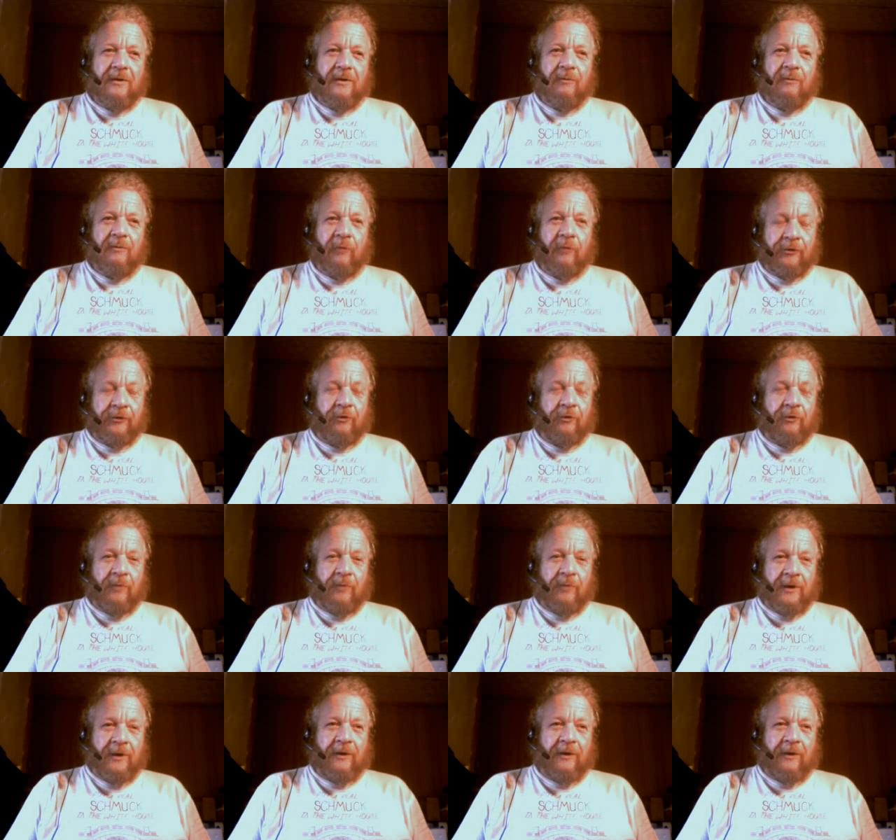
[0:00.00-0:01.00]
Bristol
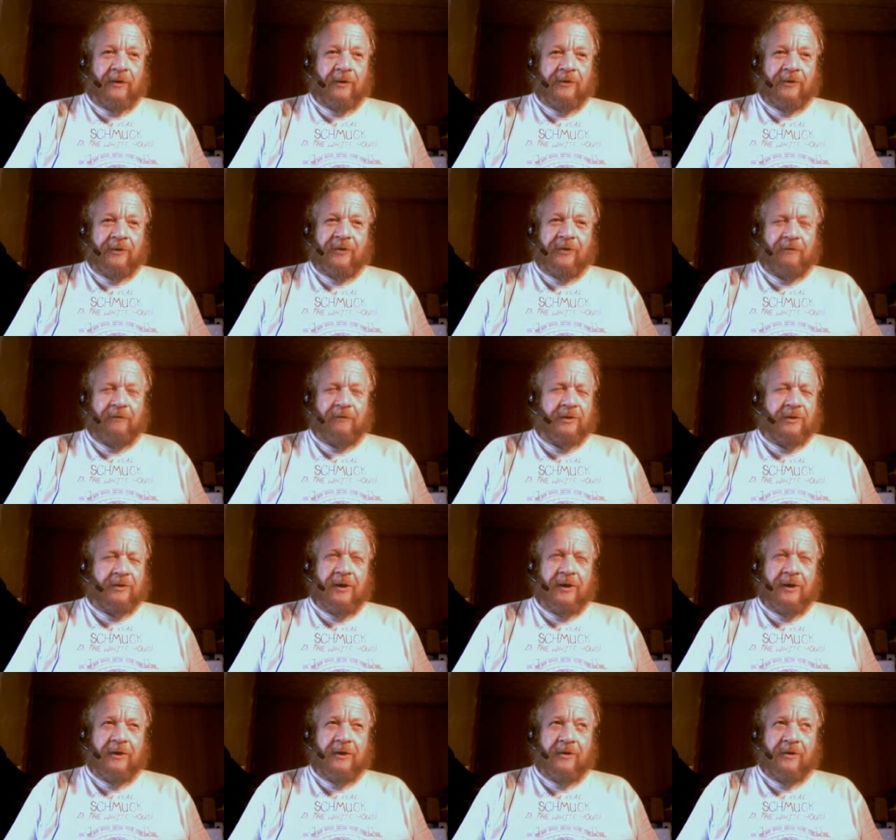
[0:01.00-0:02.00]
being the
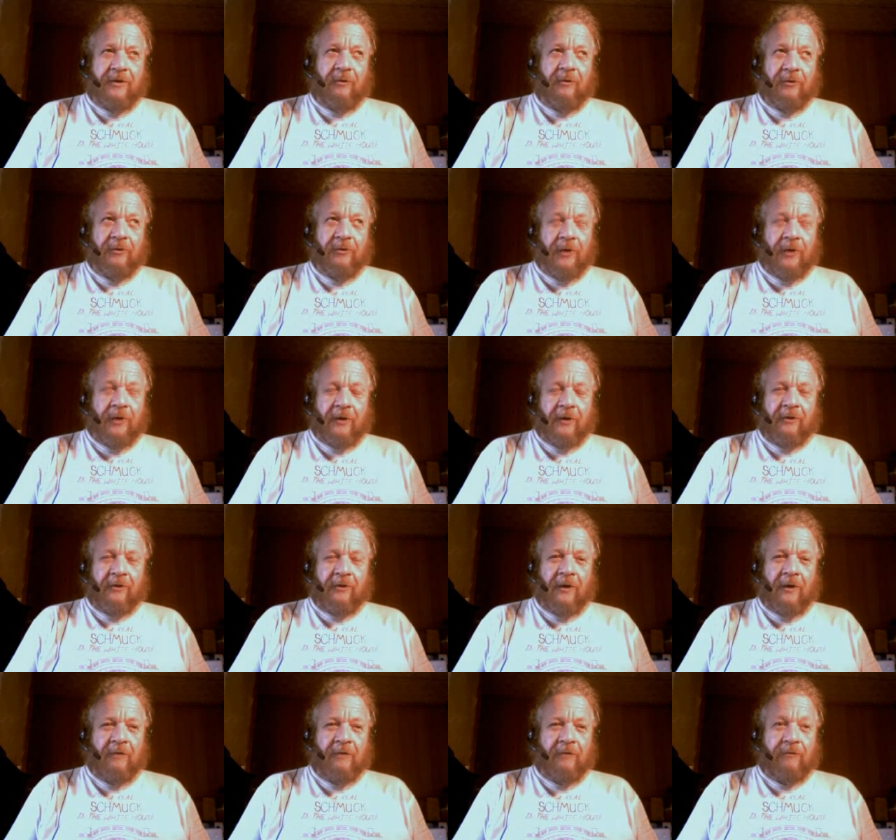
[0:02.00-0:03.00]
17 year old daughter
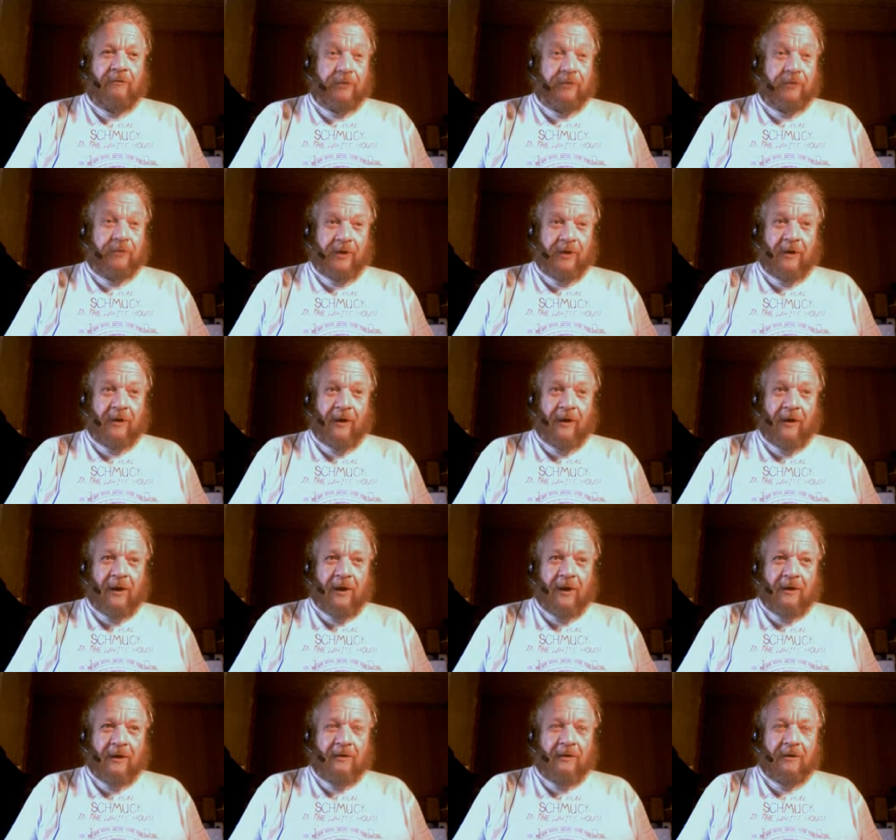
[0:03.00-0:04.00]
of Sarah.
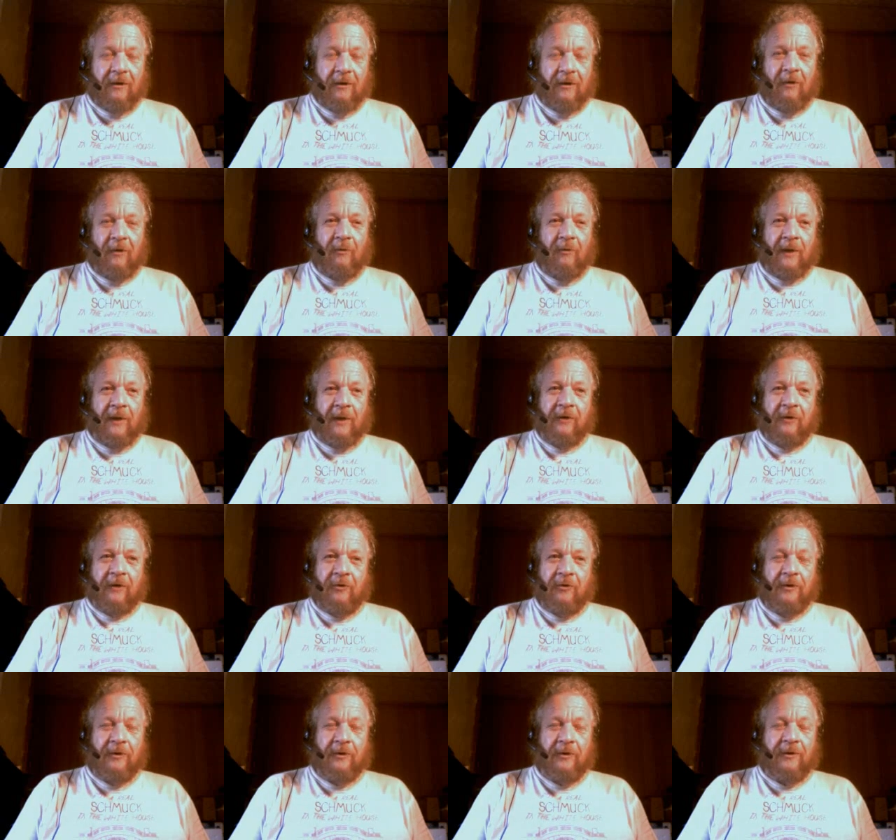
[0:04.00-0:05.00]
Oh my
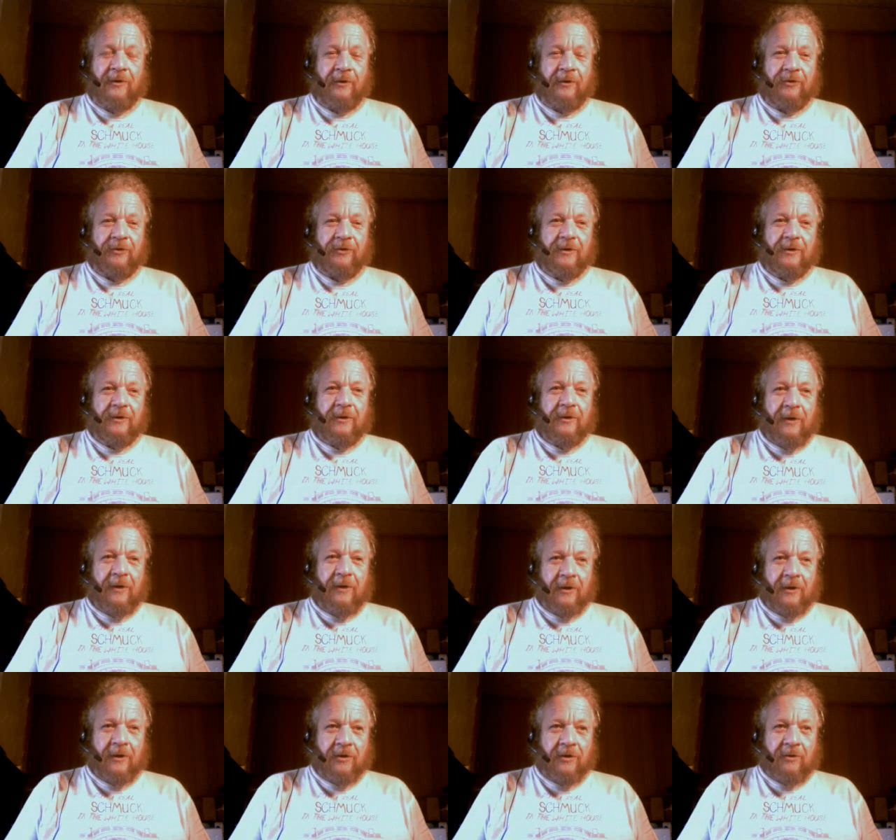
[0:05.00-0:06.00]
goodness,
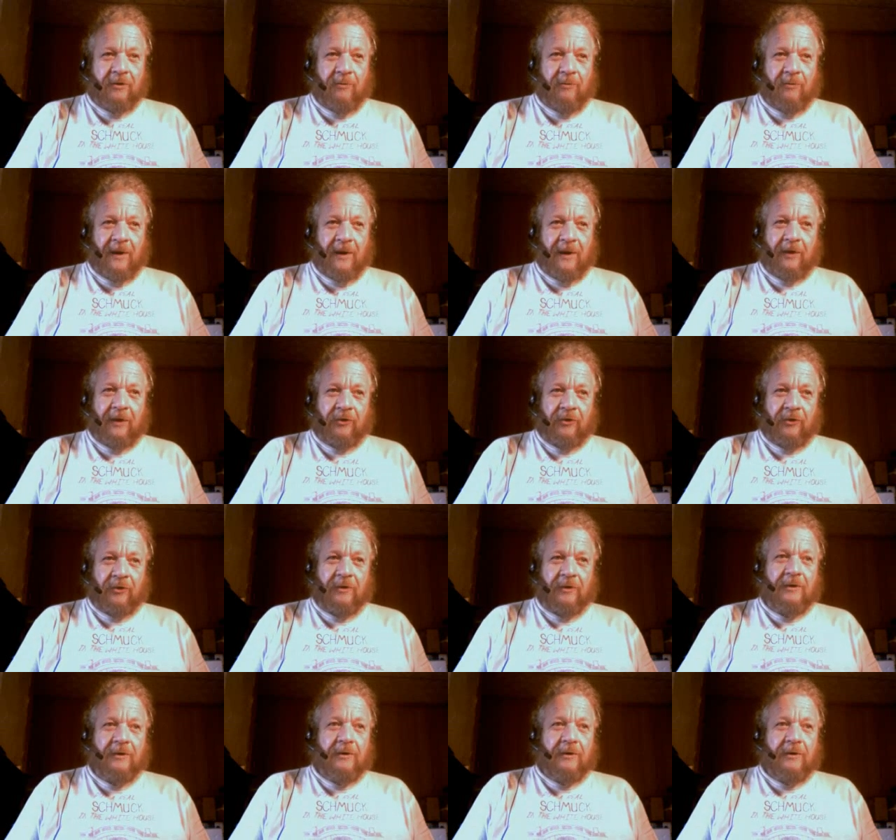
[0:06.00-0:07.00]
can you imagine?
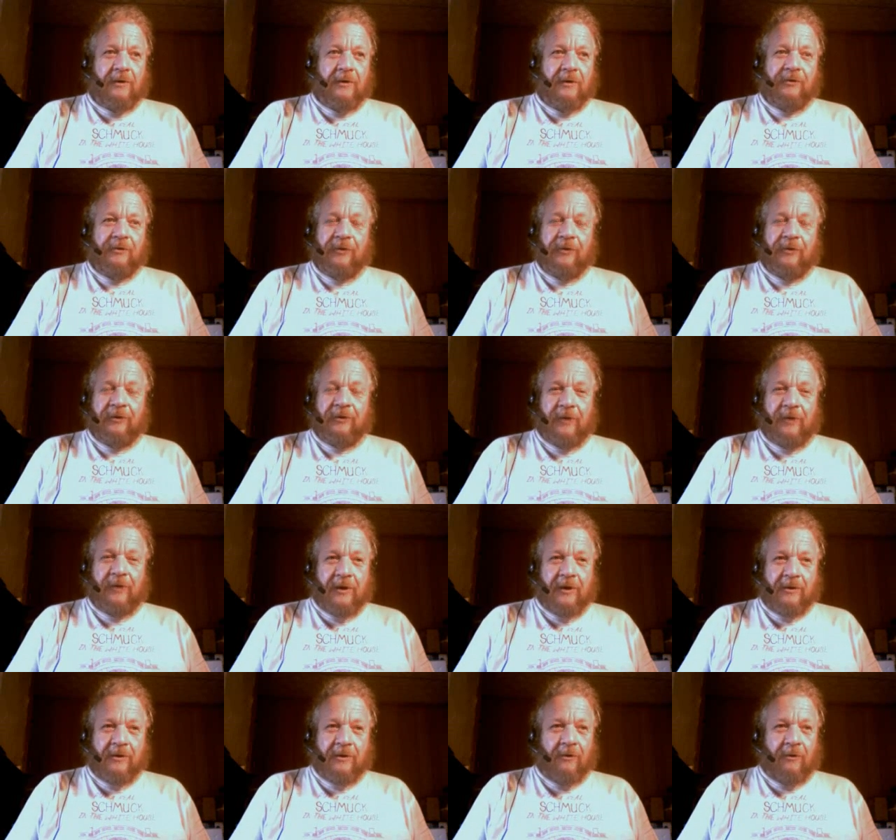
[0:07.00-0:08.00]

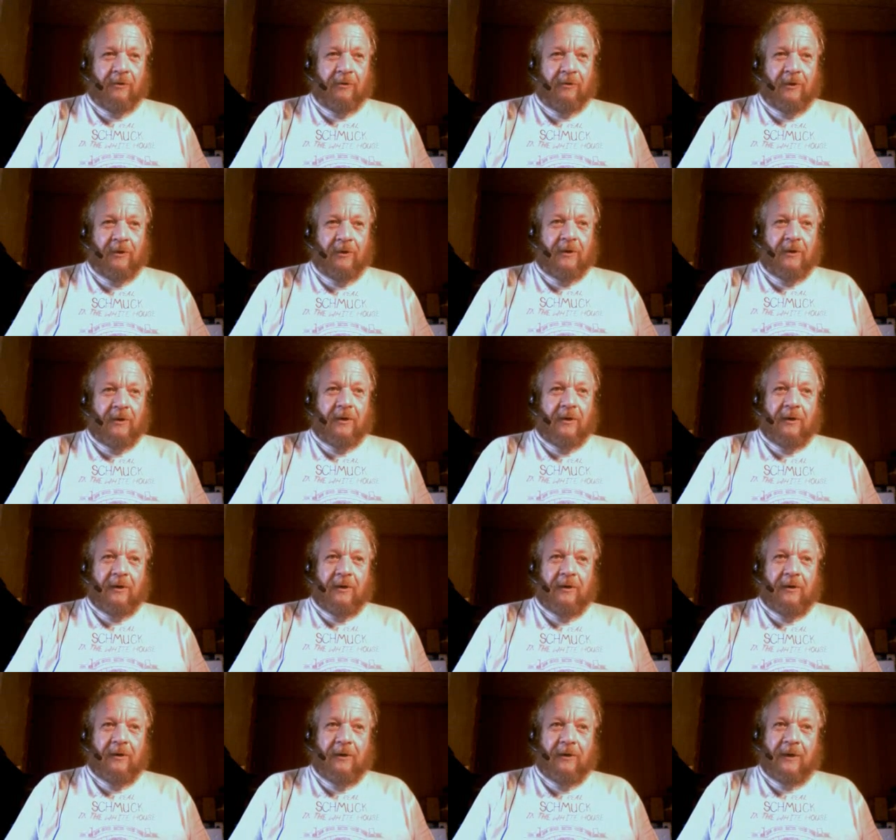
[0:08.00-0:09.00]
16 year old
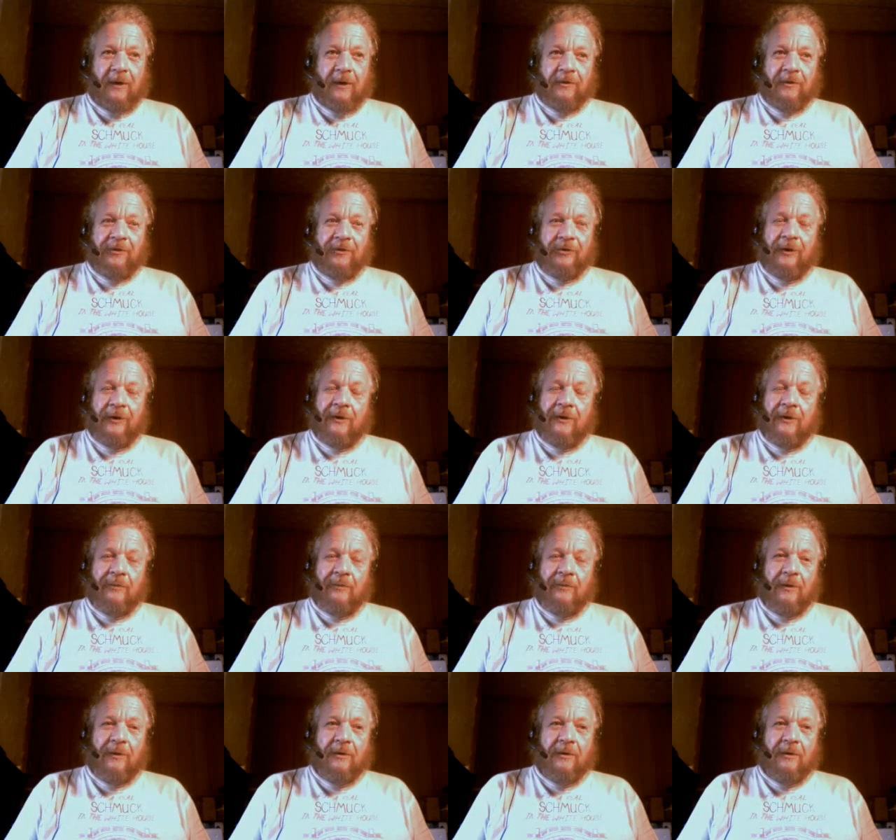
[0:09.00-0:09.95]
getting some.